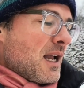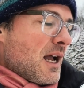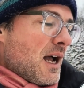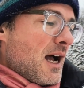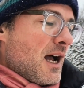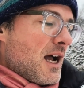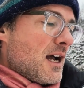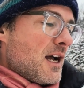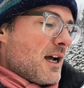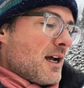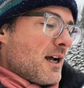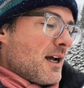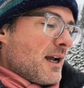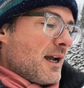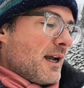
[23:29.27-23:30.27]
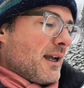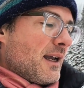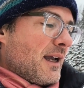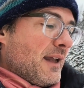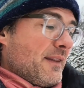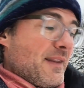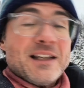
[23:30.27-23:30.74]
And
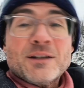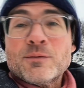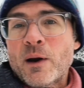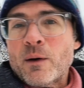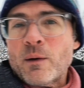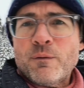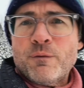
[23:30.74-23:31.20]
that's where we